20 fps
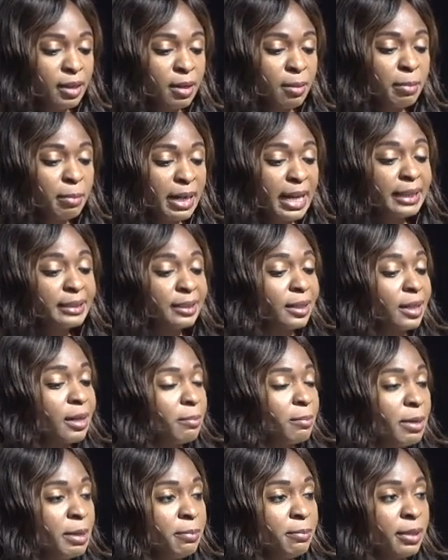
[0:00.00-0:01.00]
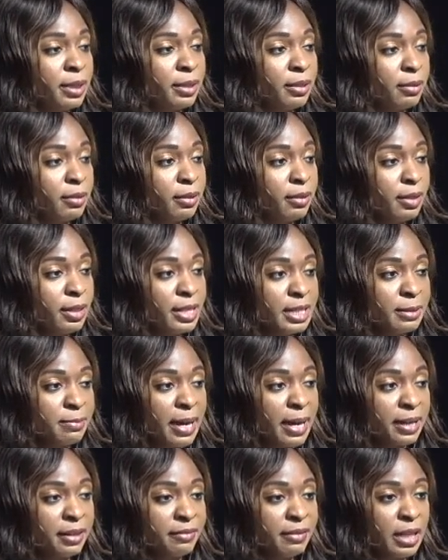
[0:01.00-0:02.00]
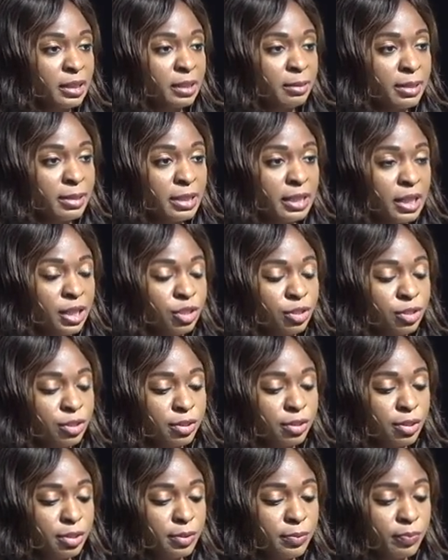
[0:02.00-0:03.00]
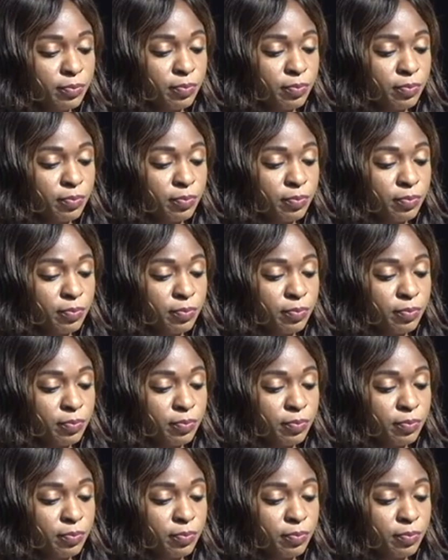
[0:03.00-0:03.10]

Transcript: but as a commitment in spite of our limitations.